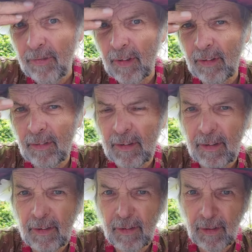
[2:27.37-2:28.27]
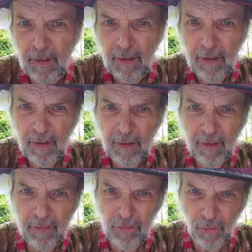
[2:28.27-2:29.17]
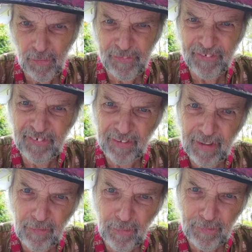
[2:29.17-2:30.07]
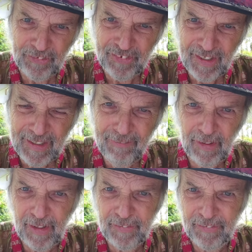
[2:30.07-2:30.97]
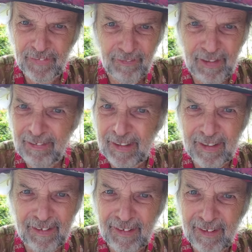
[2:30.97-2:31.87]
through Yozgat or Sivas. We can't get...